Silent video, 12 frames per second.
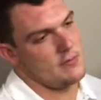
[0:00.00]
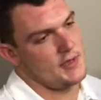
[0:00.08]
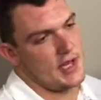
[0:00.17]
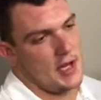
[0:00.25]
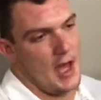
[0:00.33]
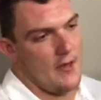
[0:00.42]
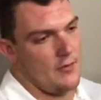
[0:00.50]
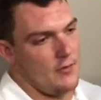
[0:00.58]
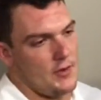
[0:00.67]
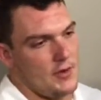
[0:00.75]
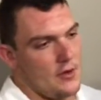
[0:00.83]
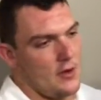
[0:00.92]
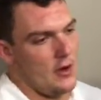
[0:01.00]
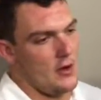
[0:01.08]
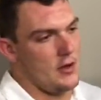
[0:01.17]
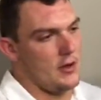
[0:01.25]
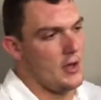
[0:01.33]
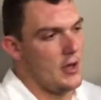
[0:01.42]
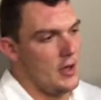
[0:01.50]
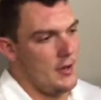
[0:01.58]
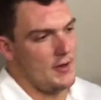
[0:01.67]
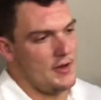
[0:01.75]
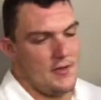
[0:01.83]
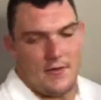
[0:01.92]
second half we really turned it on, and
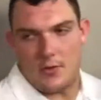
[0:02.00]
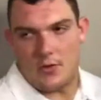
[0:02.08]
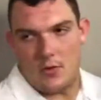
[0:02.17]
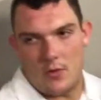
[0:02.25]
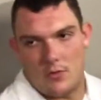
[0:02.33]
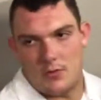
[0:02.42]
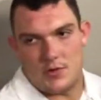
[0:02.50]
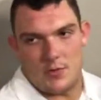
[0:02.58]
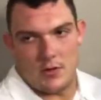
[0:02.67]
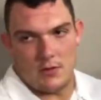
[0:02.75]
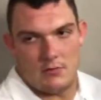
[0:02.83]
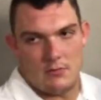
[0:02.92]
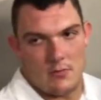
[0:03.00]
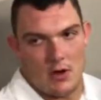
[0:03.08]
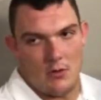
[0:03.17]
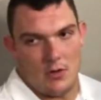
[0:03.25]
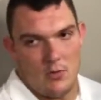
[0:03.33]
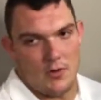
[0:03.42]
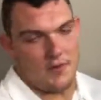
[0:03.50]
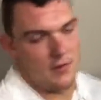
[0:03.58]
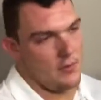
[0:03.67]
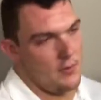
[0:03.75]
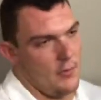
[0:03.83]
especially in the fourth quarter, which we, you know, really want to.